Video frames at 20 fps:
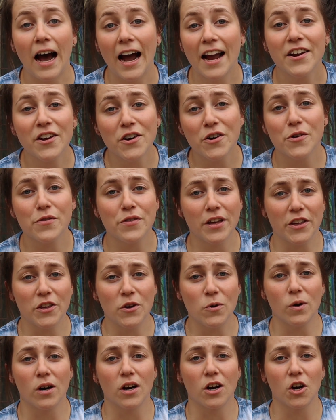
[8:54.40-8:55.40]
I know that
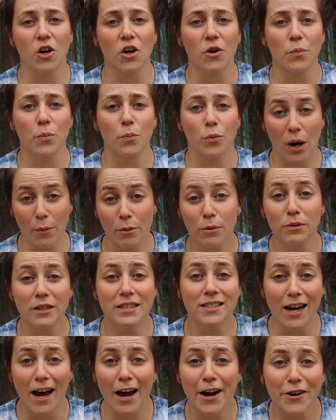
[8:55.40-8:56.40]
you are
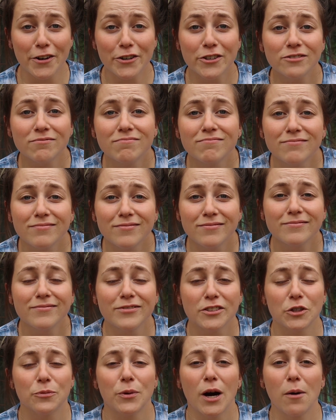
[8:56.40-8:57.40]
probably tired.
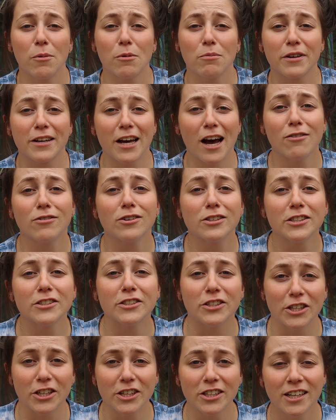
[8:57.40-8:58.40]
You're probably covered
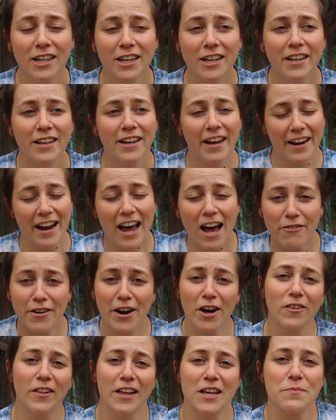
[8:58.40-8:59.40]
in dirt and have
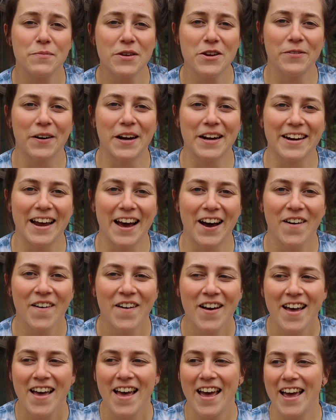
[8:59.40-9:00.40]
hair like me right now,
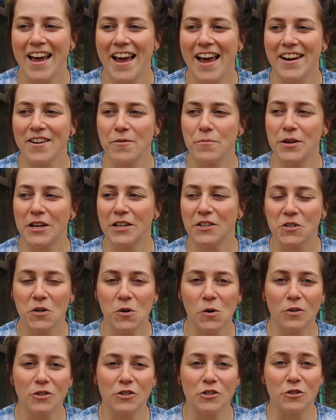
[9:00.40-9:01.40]
and being
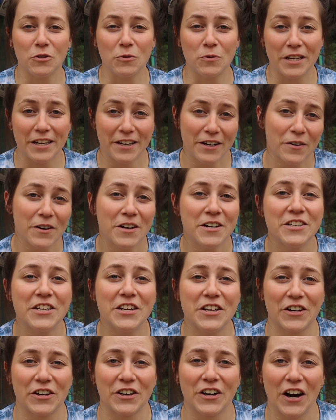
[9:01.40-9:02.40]
told to get out
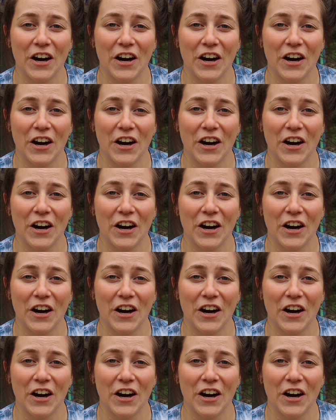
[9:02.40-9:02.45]
into your